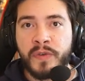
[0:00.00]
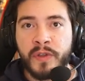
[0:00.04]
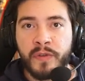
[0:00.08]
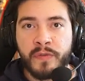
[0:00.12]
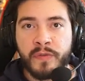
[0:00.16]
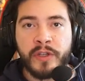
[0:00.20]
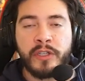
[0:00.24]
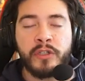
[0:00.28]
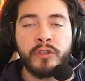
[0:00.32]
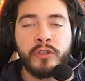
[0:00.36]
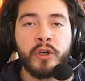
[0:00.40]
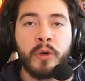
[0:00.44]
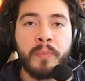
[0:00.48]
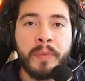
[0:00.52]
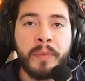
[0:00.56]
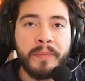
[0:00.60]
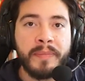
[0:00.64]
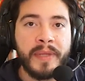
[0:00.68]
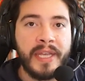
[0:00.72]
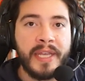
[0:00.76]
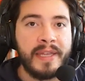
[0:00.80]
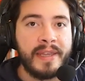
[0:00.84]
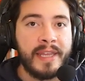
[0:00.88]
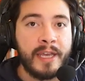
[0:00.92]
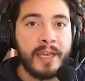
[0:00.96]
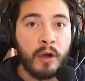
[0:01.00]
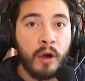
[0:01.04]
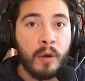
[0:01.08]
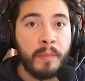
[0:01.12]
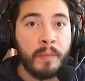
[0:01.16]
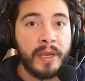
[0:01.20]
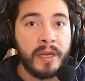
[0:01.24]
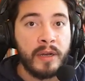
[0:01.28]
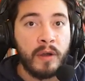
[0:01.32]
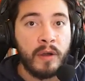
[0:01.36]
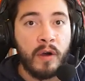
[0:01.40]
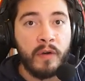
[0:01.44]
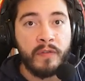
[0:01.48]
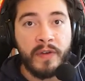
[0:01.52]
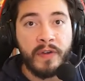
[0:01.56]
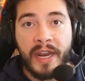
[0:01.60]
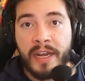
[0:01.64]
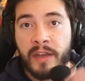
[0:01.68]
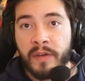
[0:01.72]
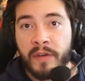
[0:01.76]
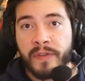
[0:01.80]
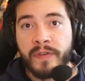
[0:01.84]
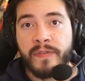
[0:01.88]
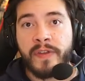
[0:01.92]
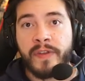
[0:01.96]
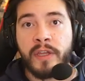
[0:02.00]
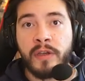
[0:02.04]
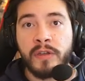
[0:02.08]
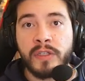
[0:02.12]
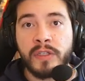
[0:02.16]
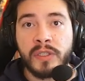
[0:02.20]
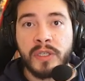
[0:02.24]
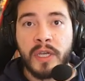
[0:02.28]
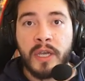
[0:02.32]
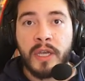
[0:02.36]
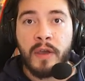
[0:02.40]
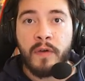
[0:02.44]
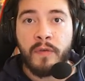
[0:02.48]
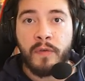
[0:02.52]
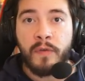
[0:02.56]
feel free to drop them in the comment of any of the videos